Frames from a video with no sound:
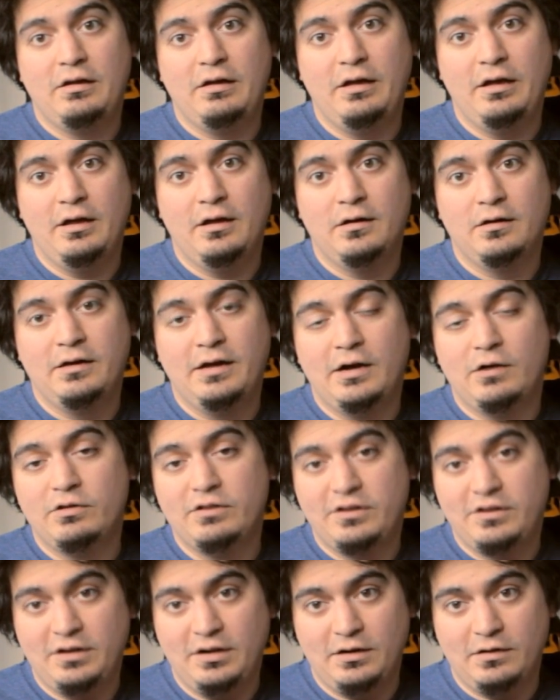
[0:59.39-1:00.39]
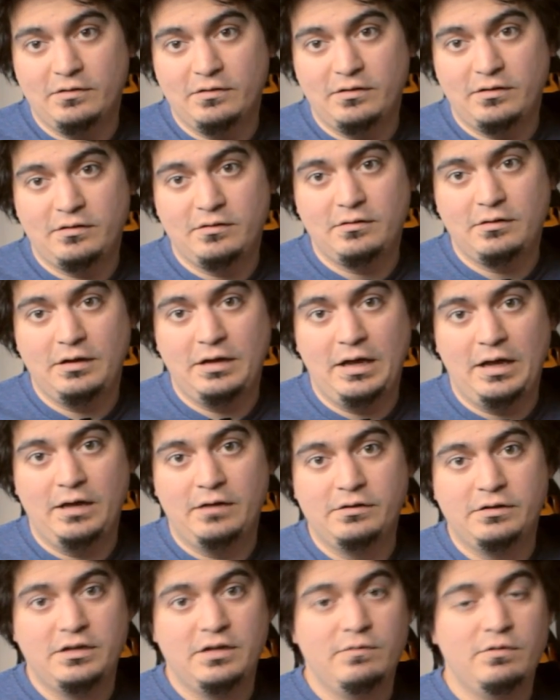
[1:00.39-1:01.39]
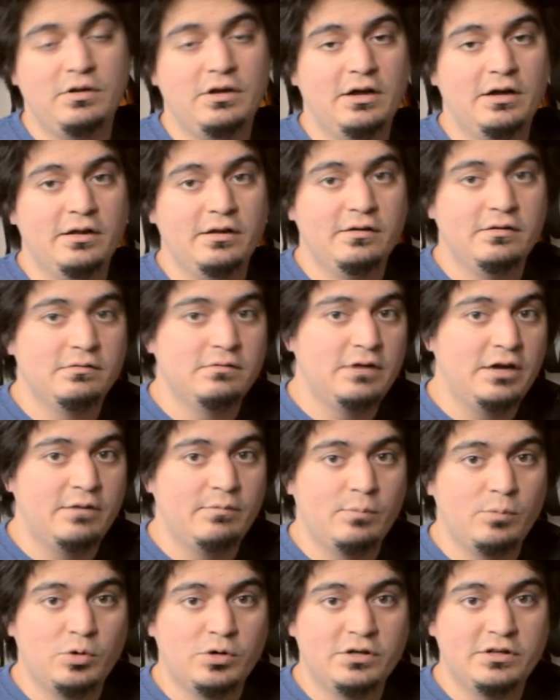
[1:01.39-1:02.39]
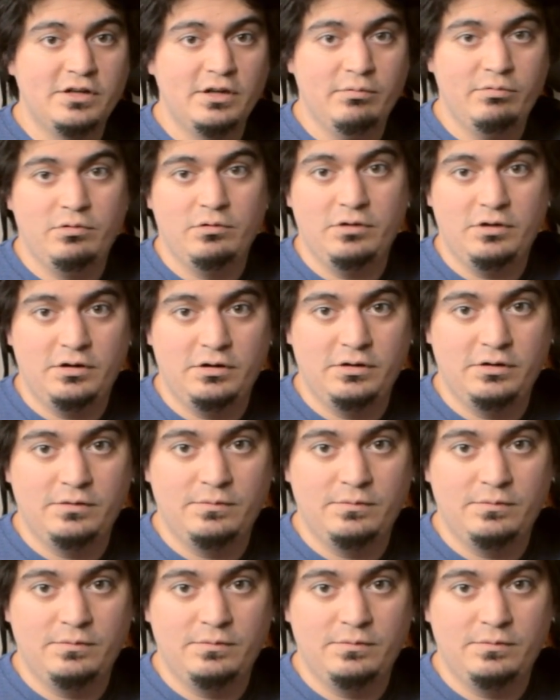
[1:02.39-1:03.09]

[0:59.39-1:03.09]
and how it sounds, and to give you guys kind of more in-depth look on